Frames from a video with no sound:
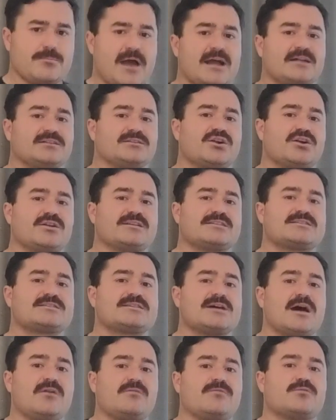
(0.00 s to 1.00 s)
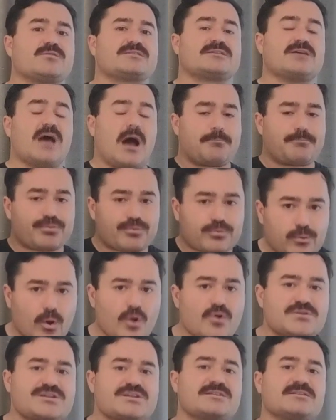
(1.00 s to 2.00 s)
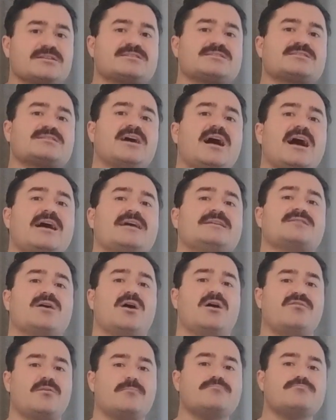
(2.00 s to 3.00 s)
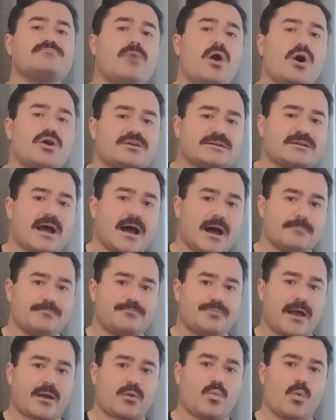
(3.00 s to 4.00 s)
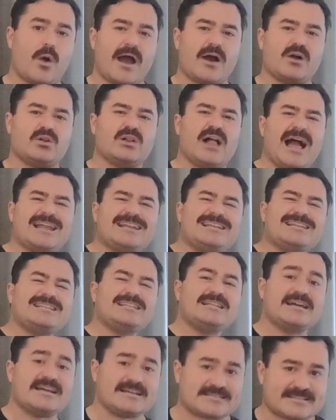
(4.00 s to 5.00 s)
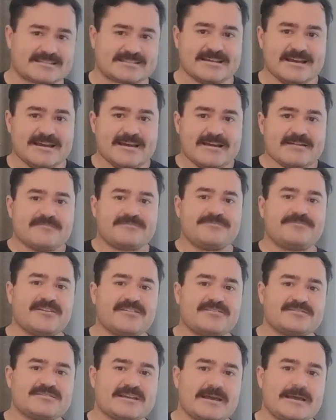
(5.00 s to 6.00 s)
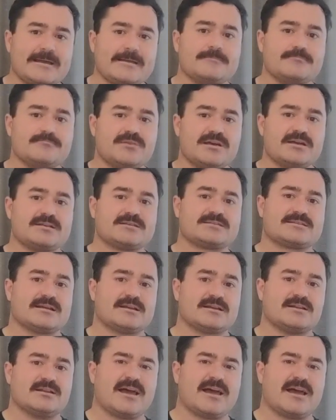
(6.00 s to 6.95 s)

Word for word: megalodon itself was approaching the size of a modern humpback whale, at least 15 meters in